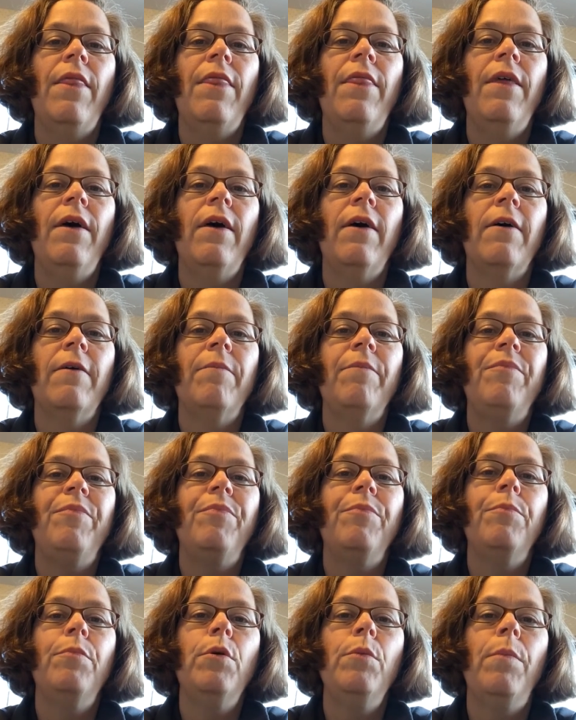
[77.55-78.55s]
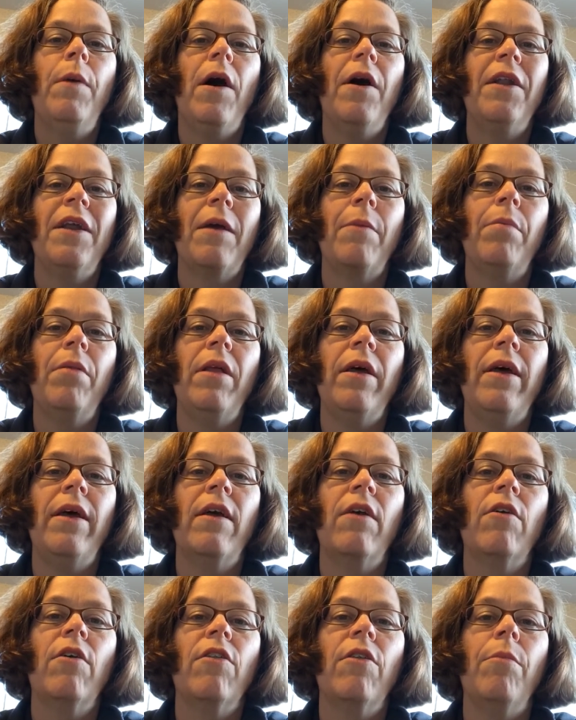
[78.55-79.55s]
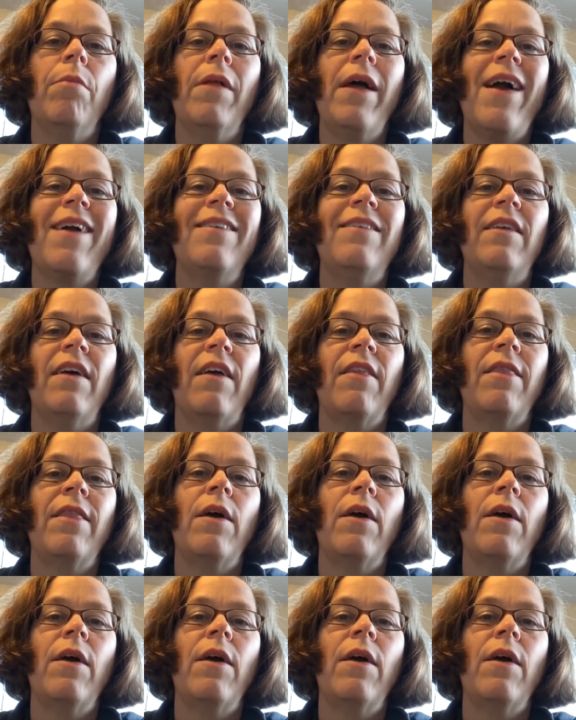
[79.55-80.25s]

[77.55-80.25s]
the bubonic plague or the Black Death